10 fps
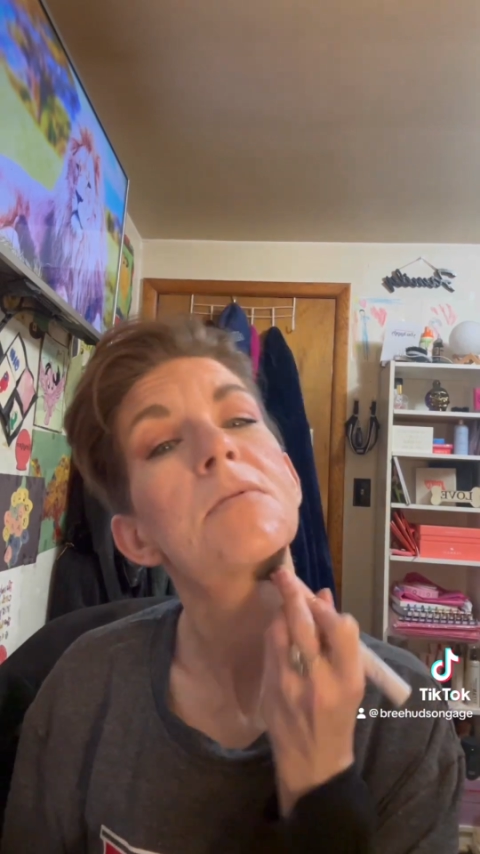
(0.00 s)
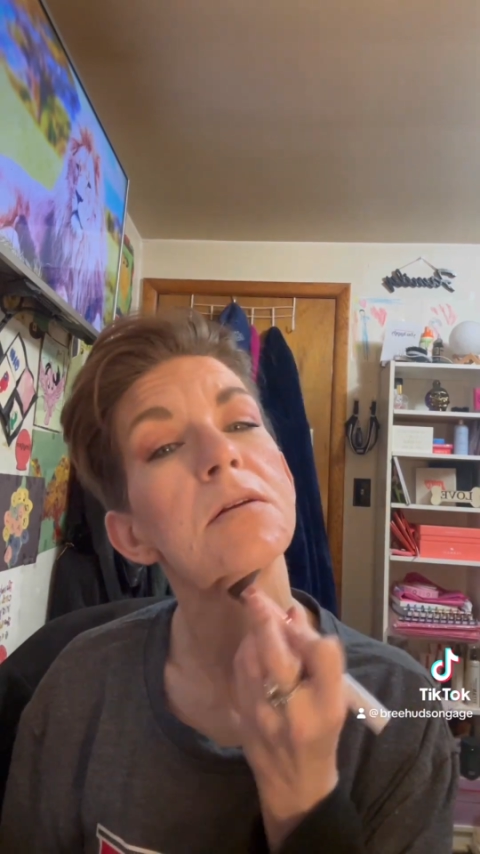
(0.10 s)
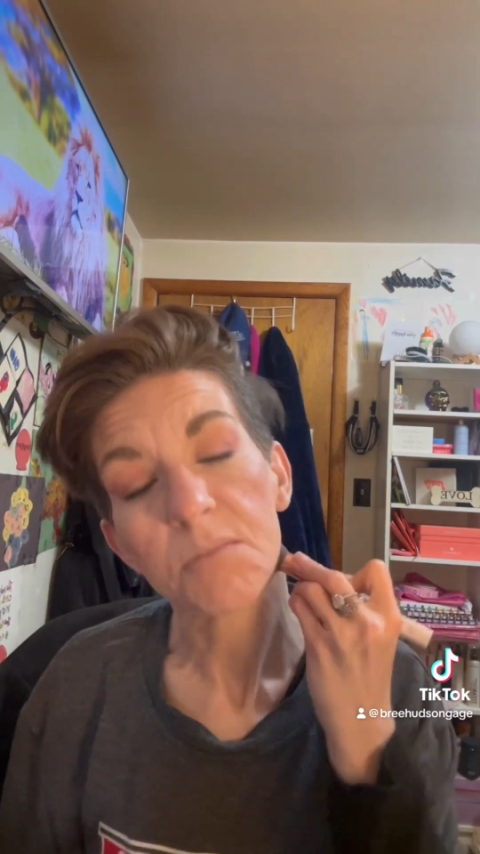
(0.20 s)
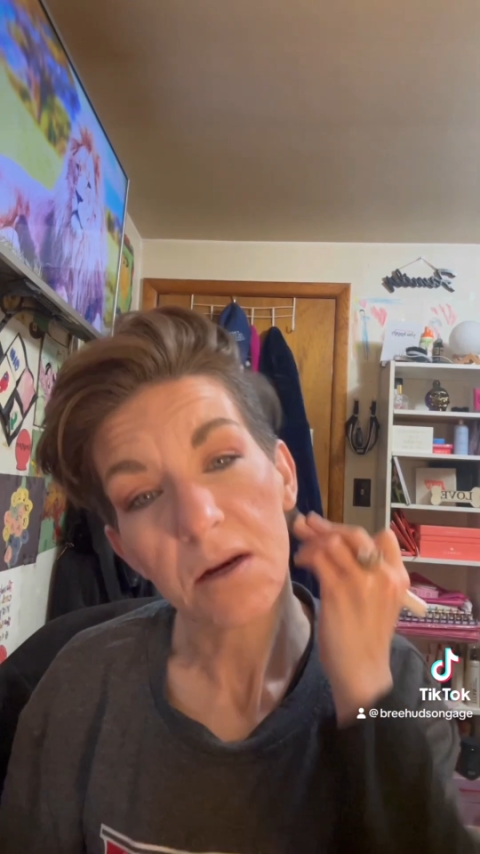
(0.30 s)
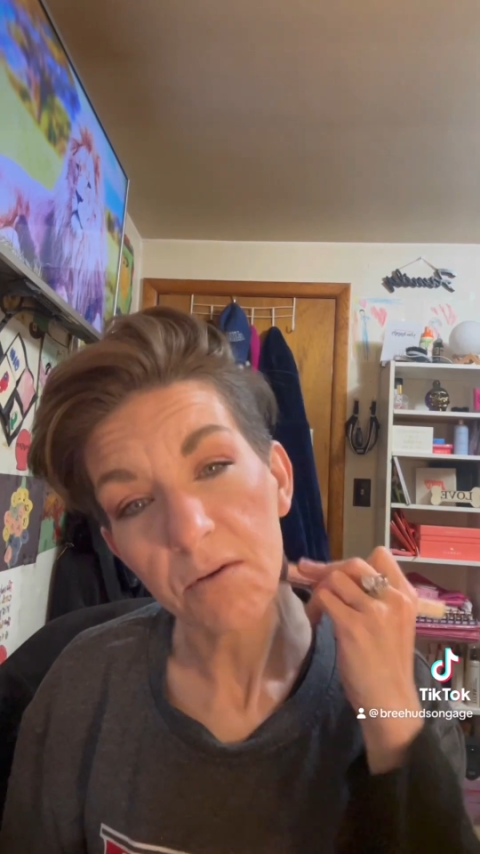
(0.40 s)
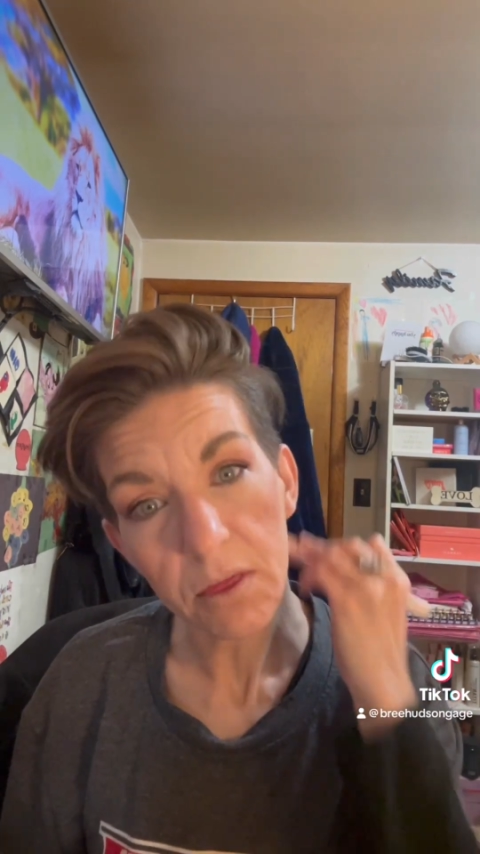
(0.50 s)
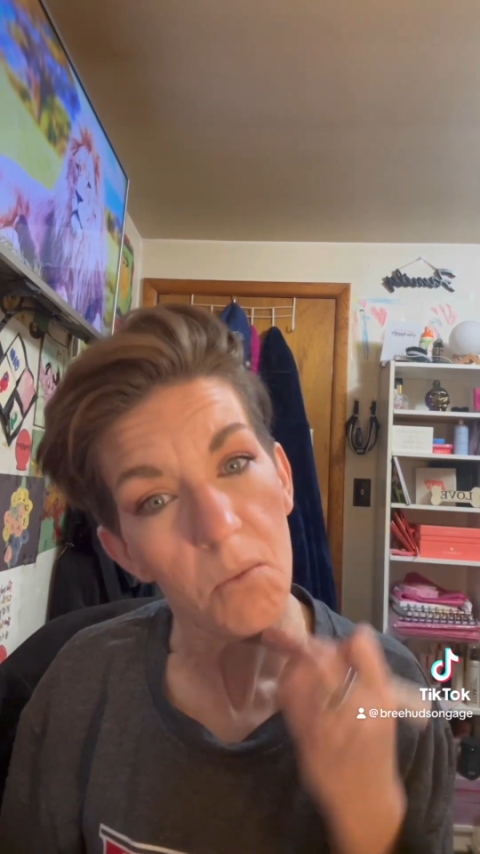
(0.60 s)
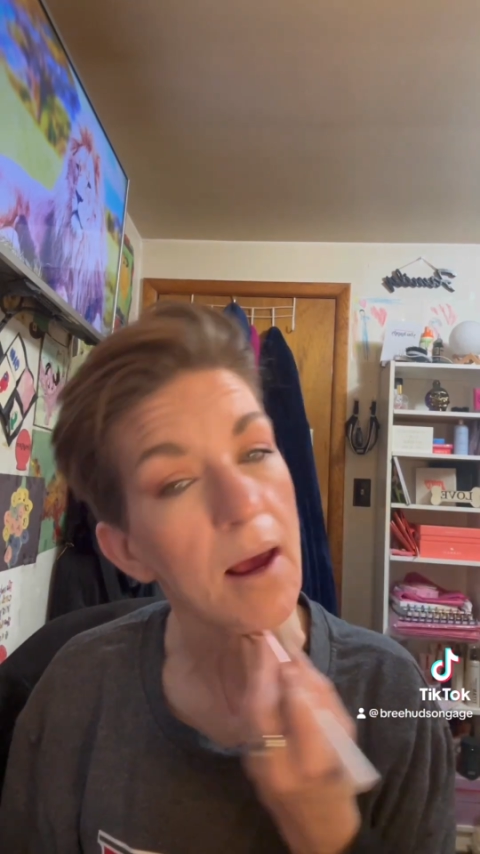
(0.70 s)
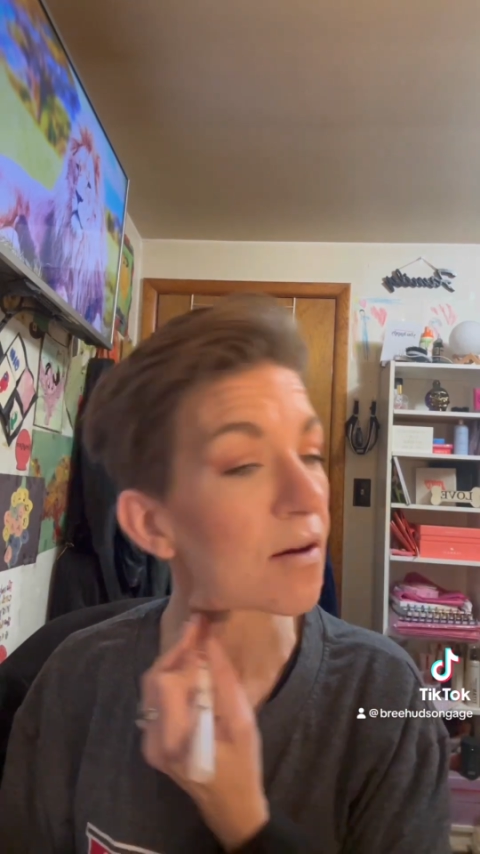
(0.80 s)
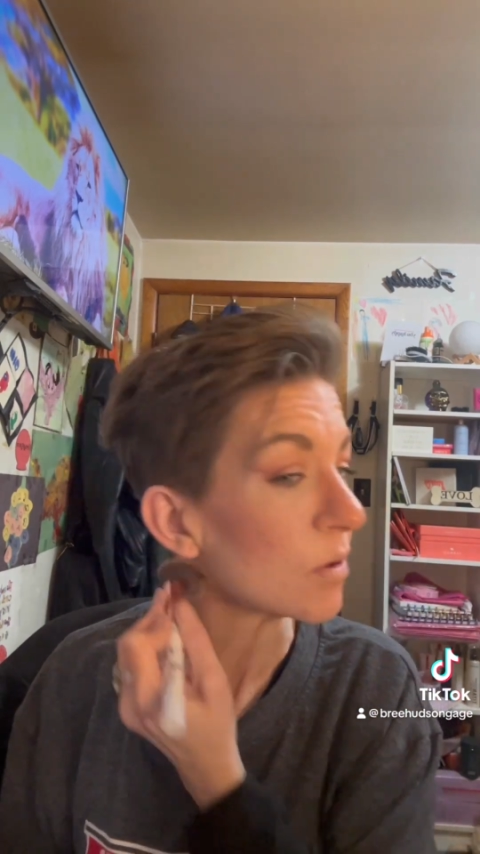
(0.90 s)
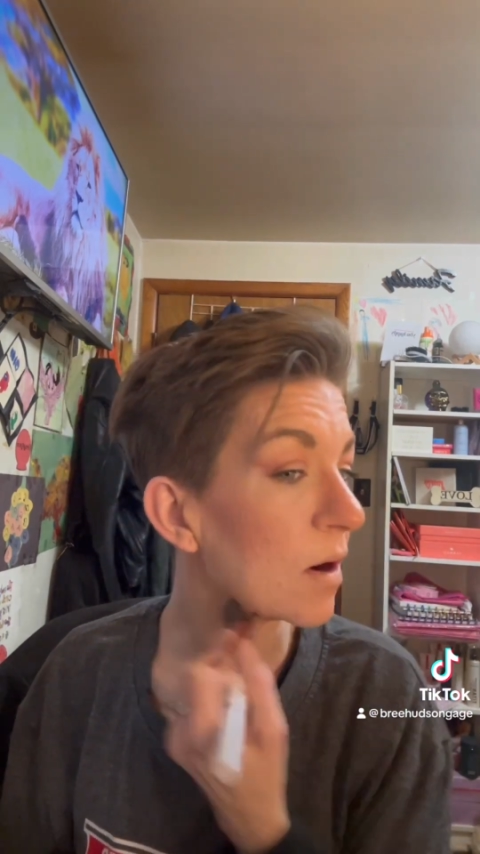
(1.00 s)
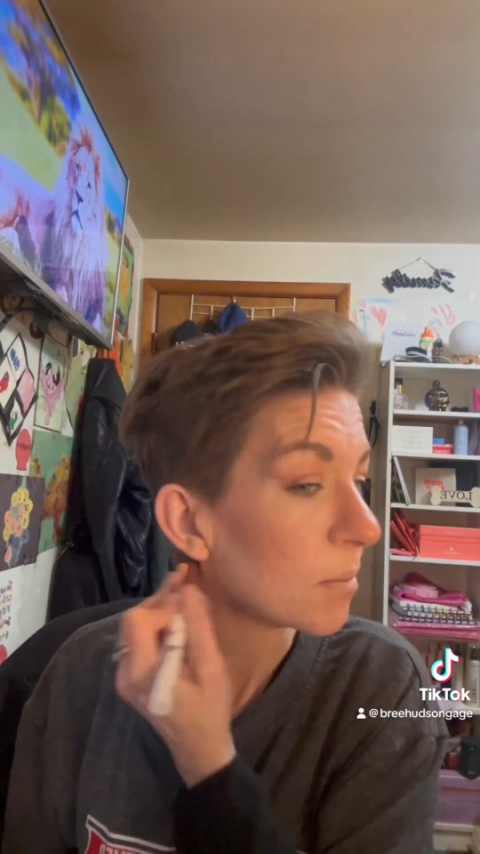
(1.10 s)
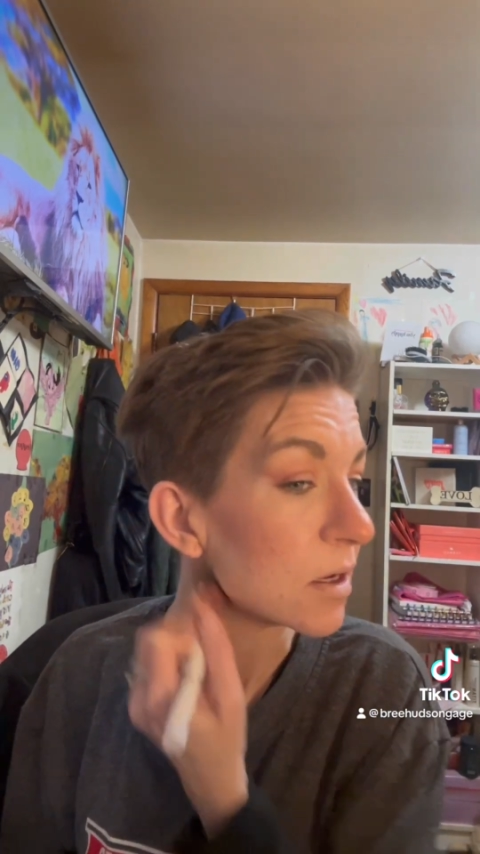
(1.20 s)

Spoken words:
Something different than what I have been wearing,